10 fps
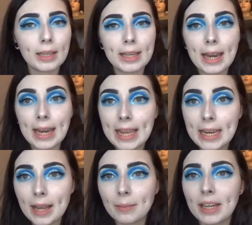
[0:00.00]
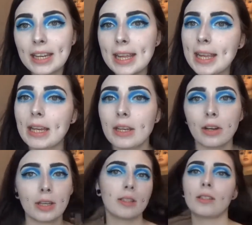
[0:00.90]
a
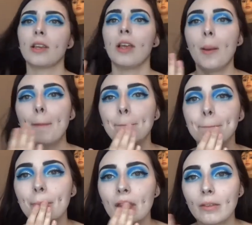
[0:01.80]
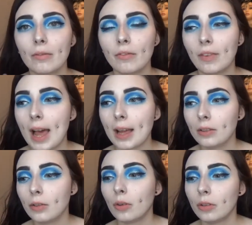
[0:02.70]
nice flat,
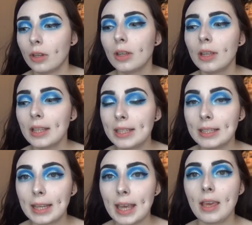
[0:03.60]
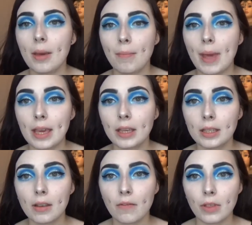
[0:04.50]
non-sticky
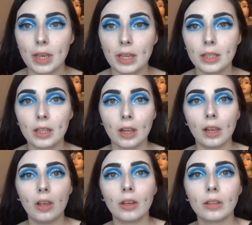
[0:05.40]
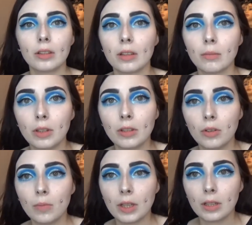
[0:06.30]
base for this look. So I'm gonna
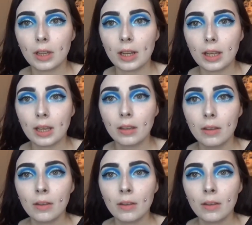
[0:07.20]
zoom in slightly.